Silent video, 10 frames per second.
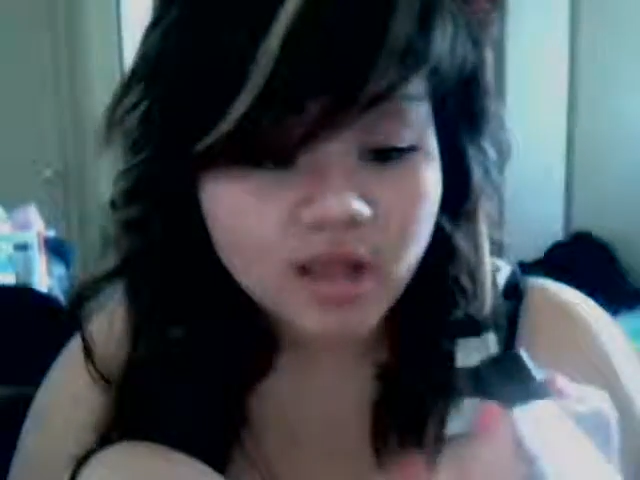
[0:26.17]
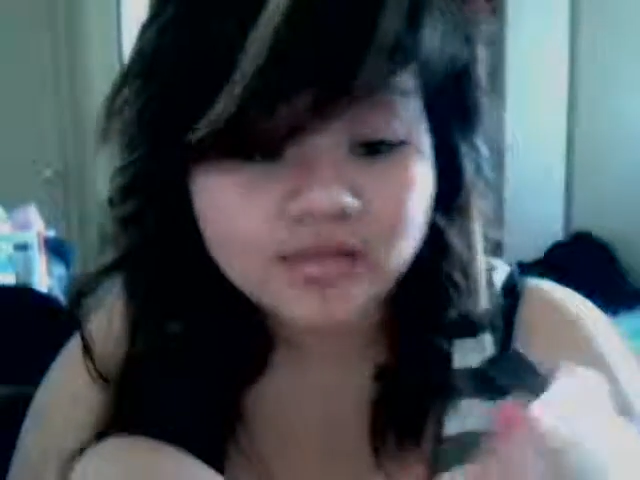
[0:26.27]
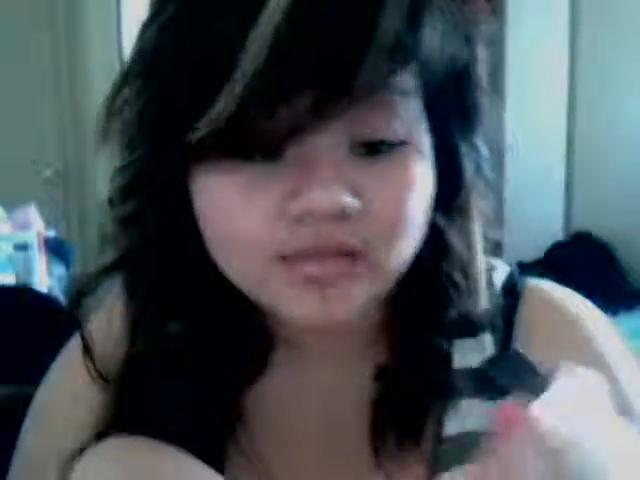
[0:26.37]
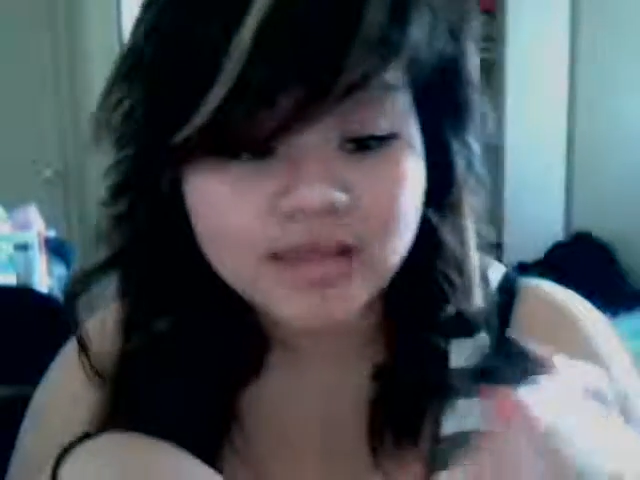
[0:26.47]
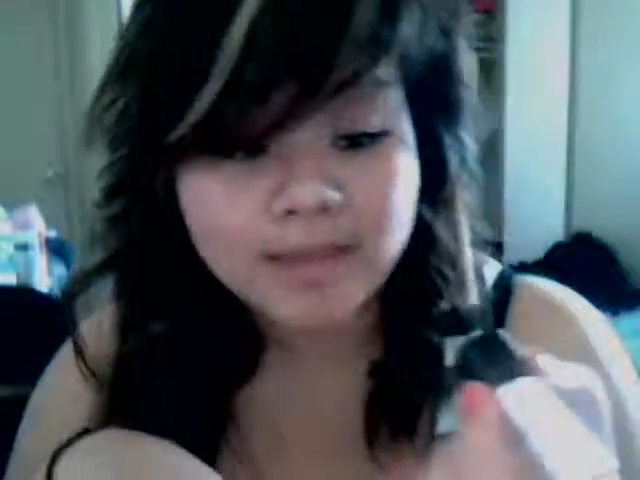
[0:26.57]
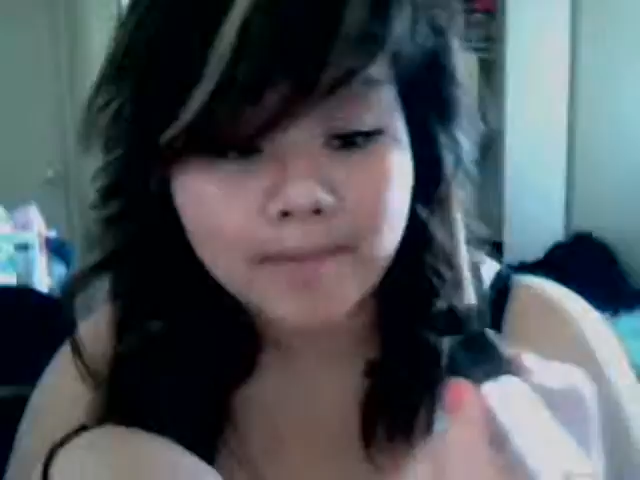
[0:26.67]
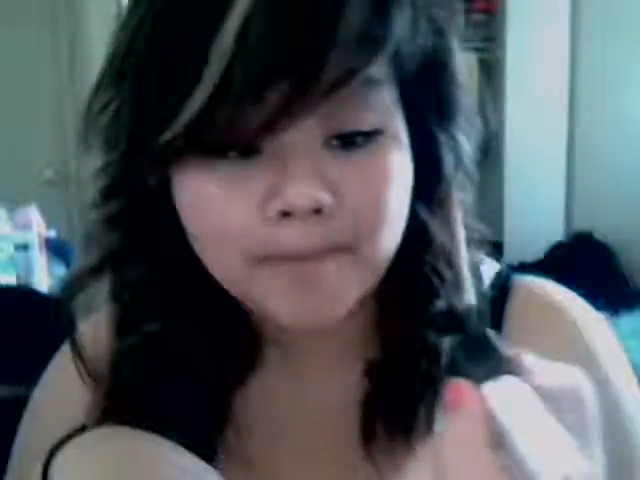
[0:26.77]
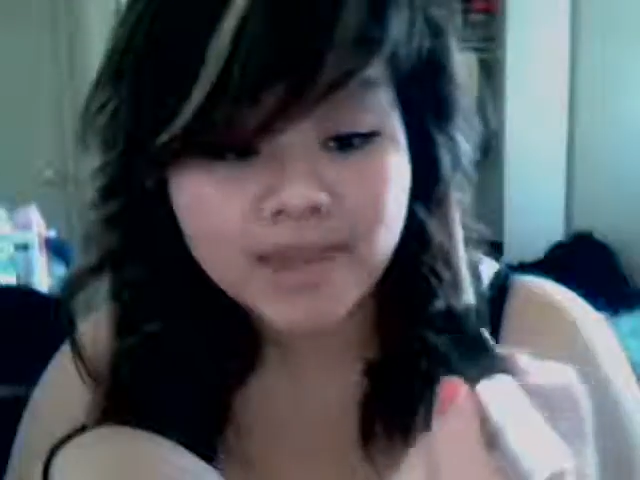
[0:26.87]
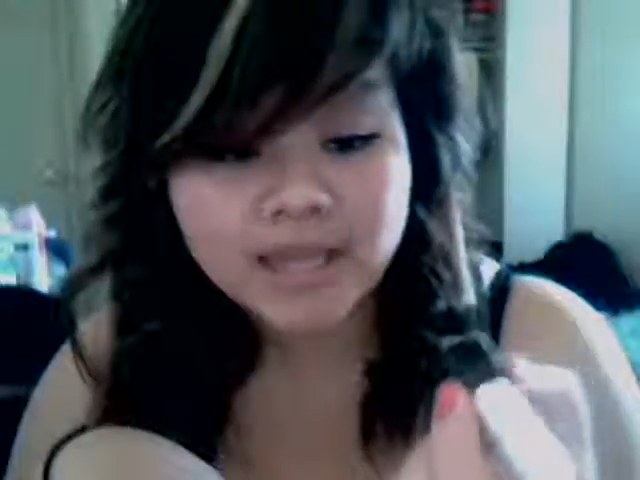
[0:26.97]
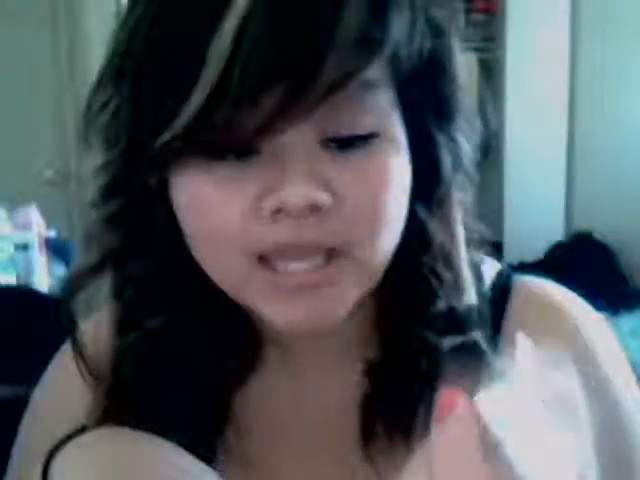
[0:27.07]

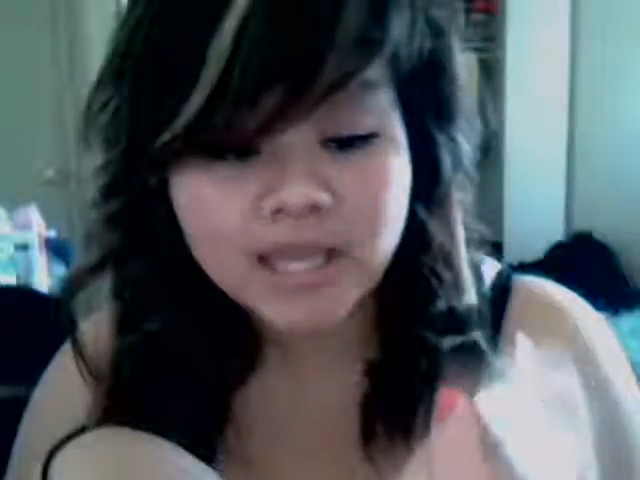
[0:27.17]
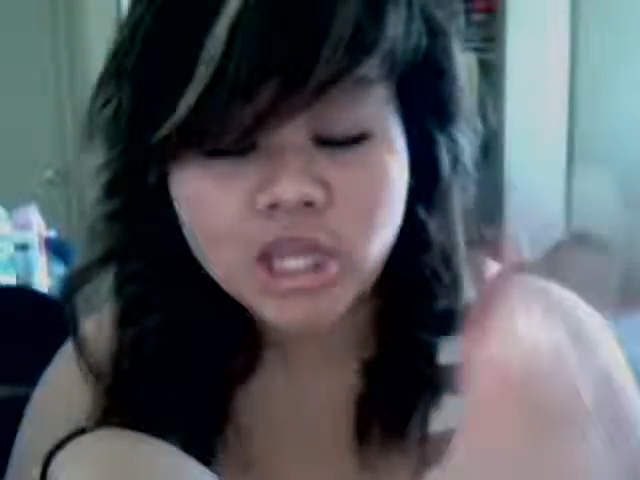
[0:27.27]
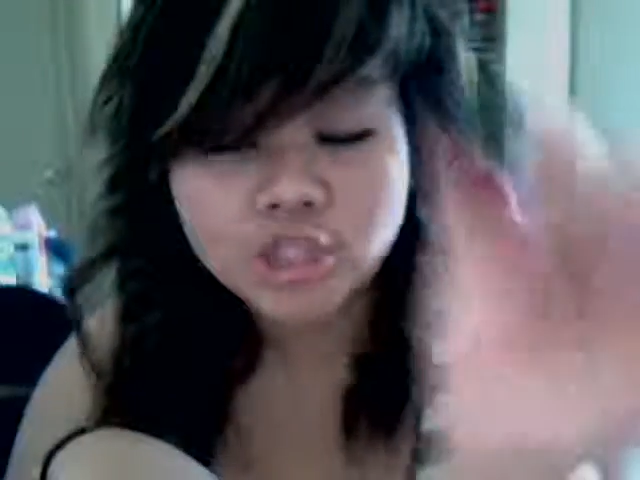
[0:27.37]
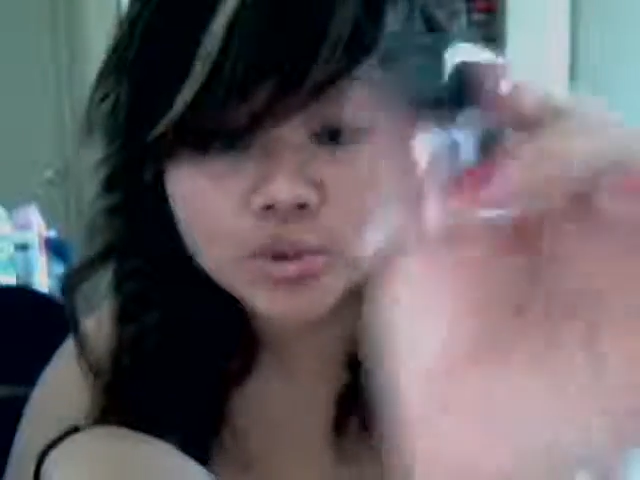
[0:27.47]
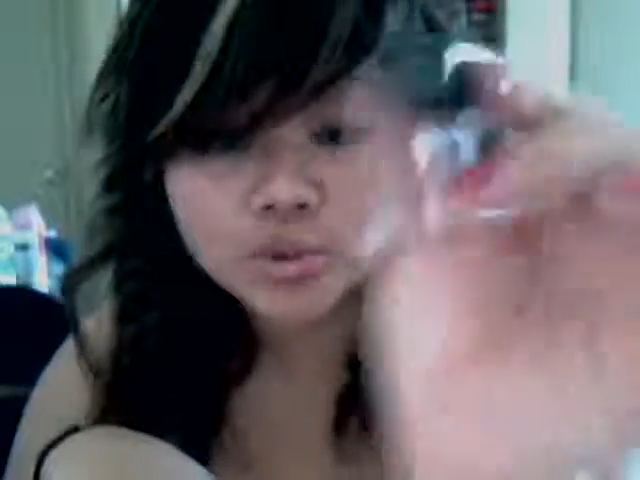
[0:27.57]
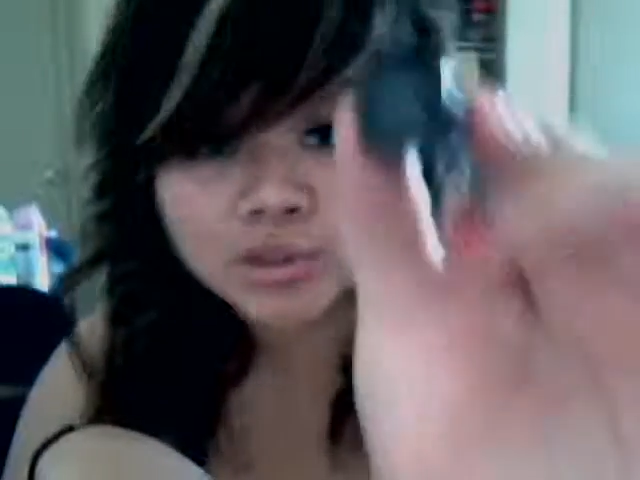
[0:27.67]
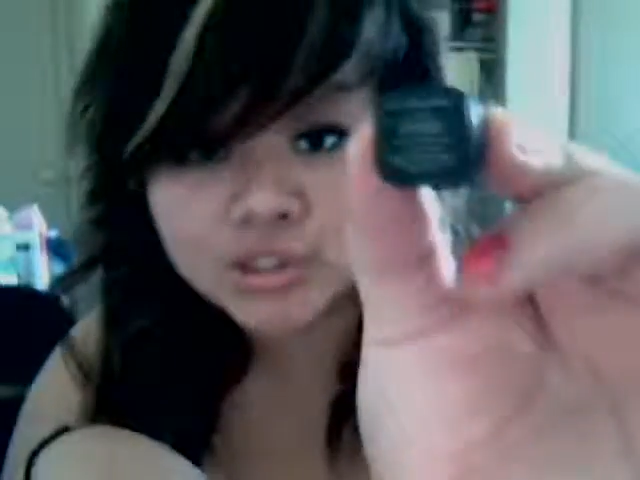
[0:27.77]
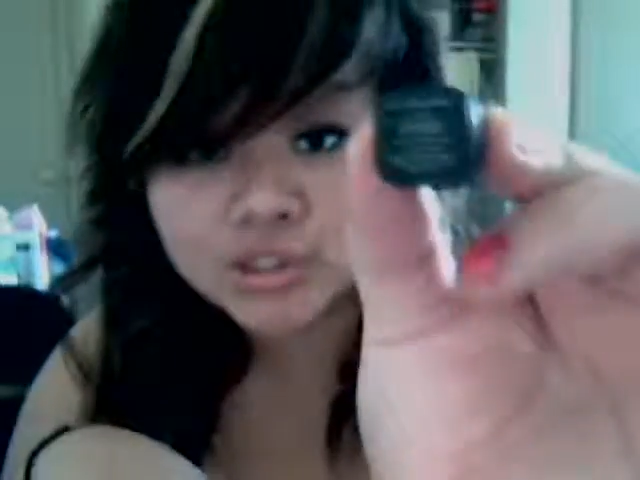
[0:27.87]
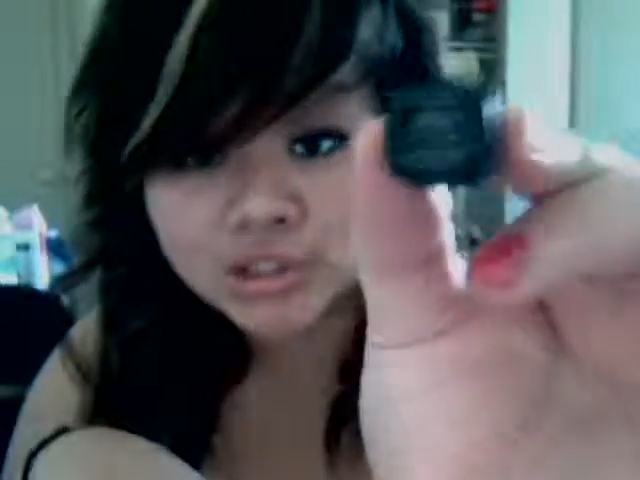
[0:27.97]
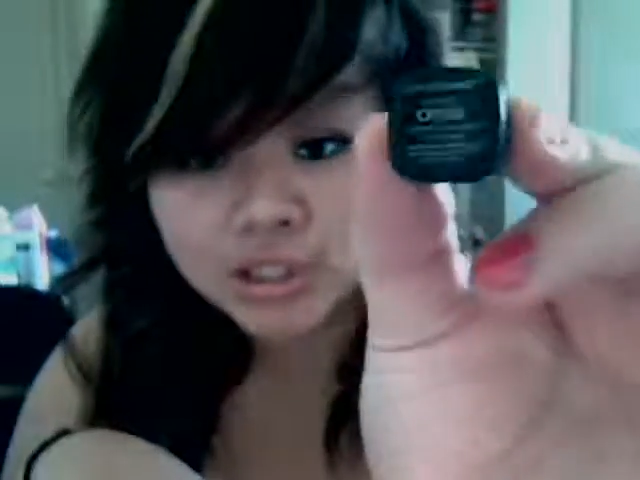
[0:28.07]
CP
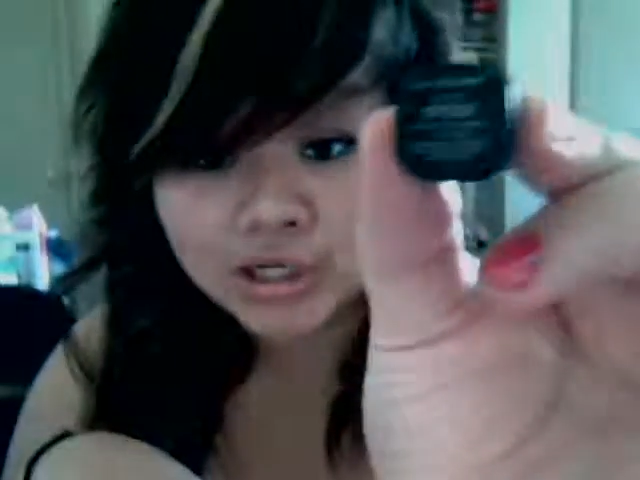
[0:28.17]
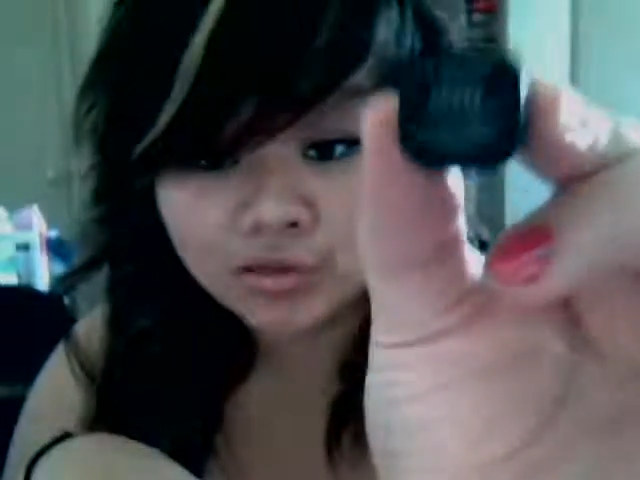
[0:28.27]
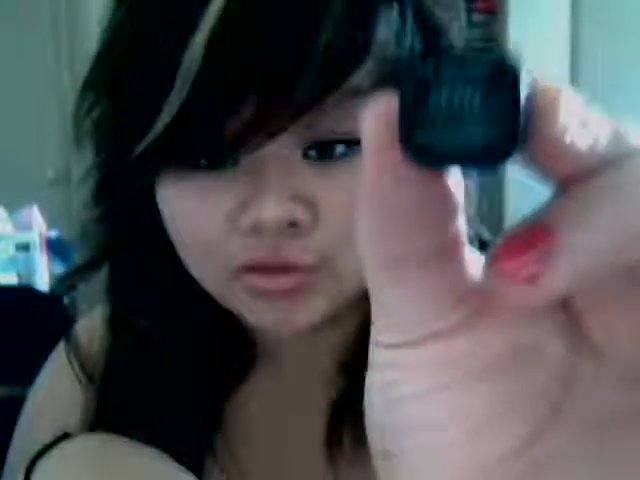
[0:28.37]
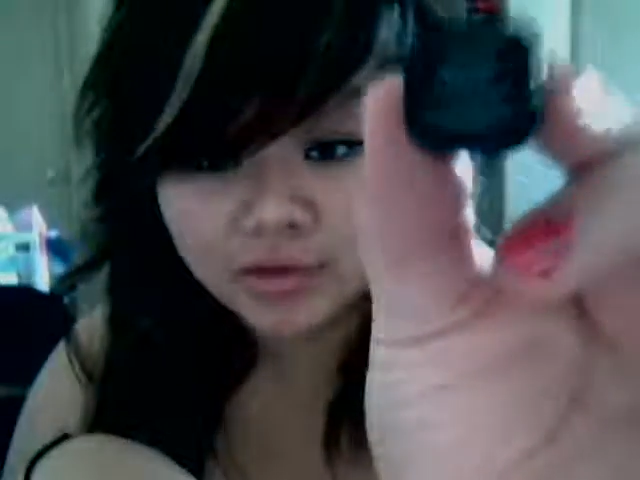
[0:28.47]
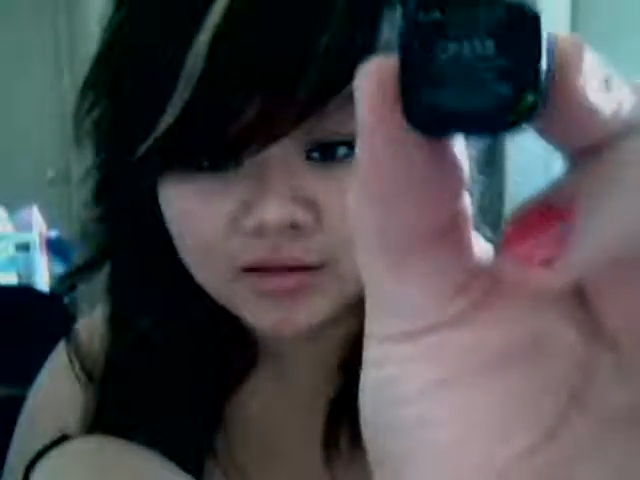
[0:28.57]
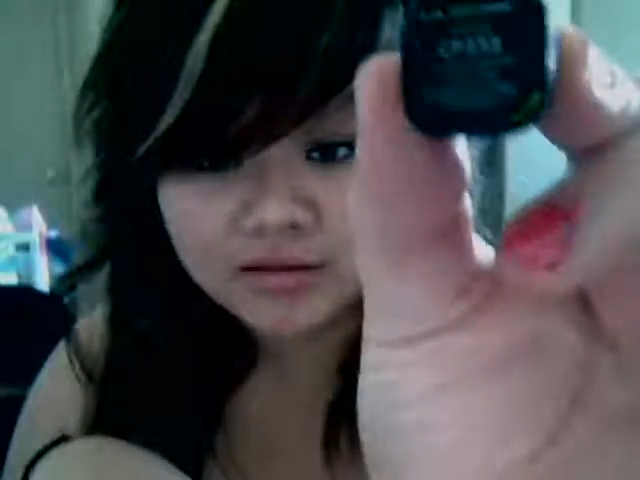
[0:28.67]
233.